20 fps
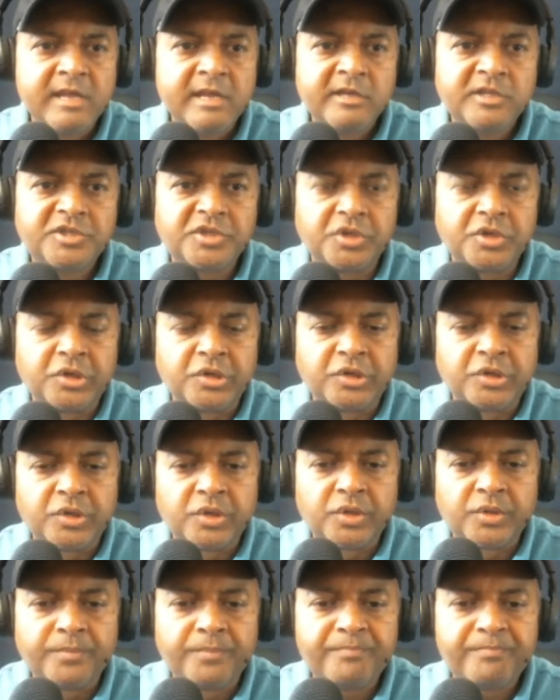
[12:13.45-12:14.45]

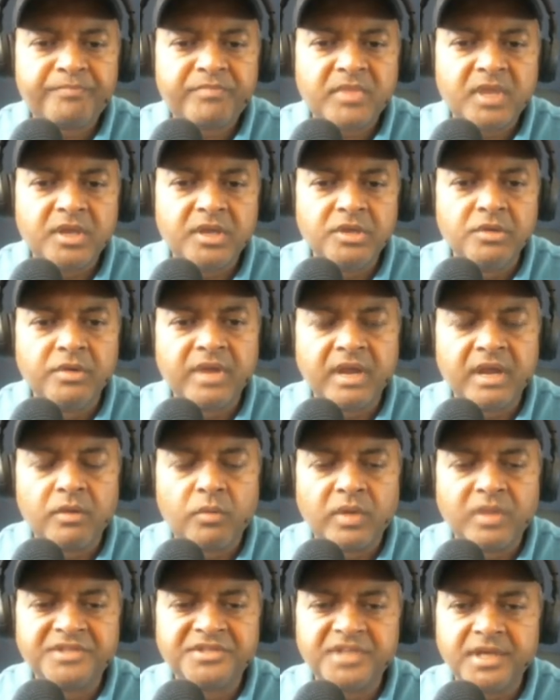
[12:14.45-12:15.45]
So you can,
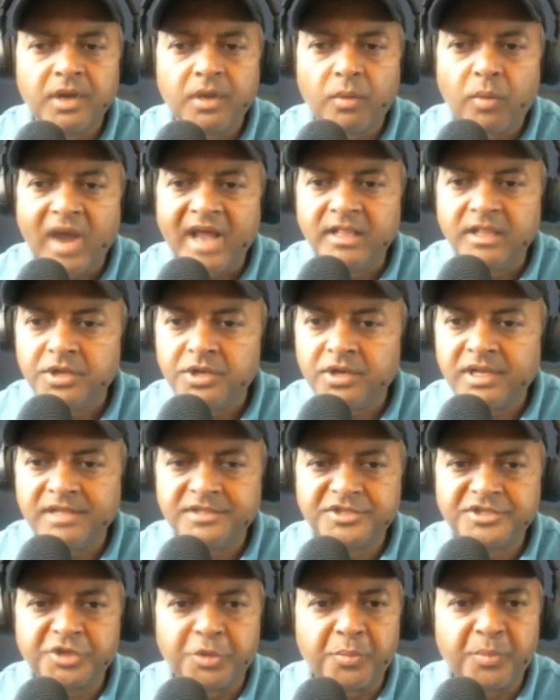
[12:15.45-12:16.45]
once in a while, you can
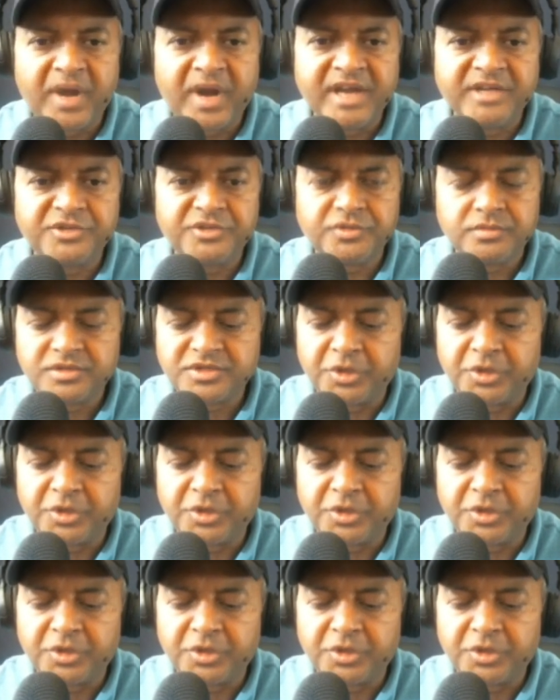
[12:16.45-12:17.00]
surprise